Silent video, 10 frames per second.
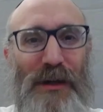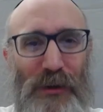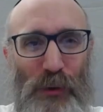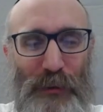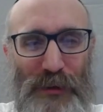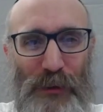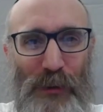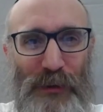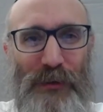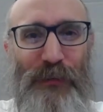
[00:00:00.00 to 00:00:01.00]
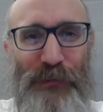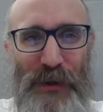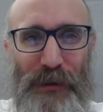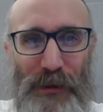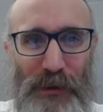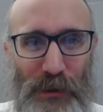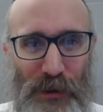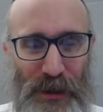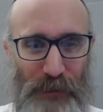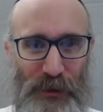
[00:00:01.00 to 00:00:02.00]
quote unquote, feed
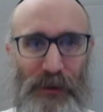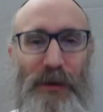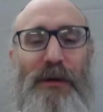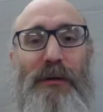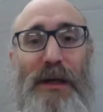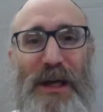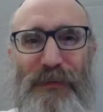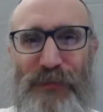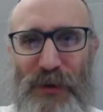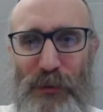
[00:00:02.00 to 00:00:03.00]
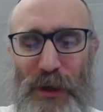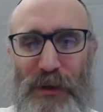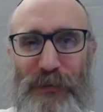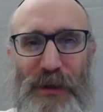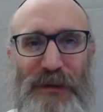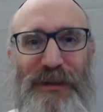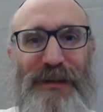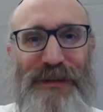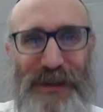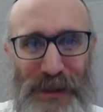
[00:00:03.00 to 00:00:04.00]
your animal. Every one of us
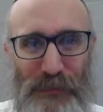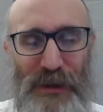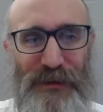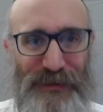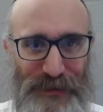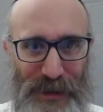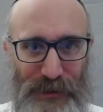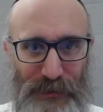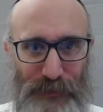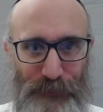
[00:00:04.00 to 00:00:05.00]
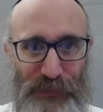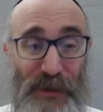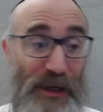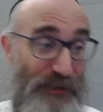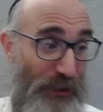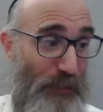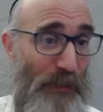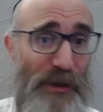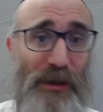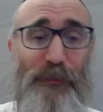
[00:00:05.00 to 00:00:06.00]
has an animal inside, has a human
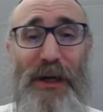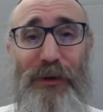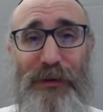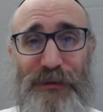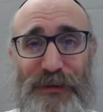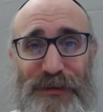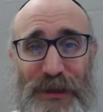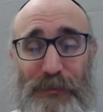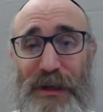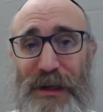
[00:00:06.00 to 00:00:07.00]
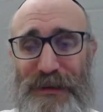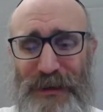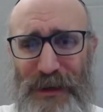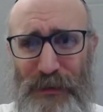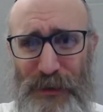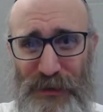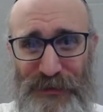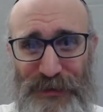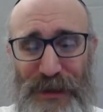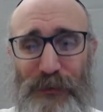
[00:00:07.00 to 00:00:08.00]
being part also inside, but has an animal
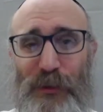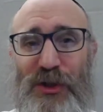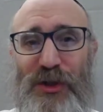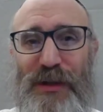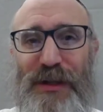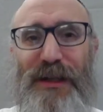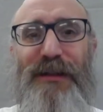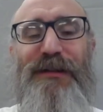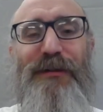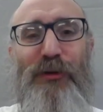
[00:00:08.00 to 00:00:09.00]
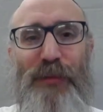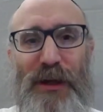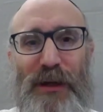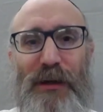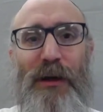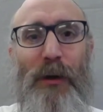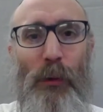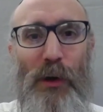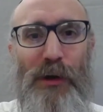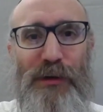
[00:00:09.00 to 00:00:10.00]
inside which needs to be
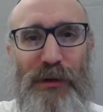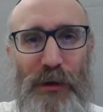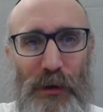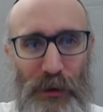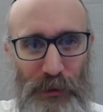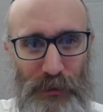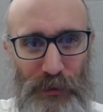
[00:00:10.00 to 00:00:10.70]
worked on.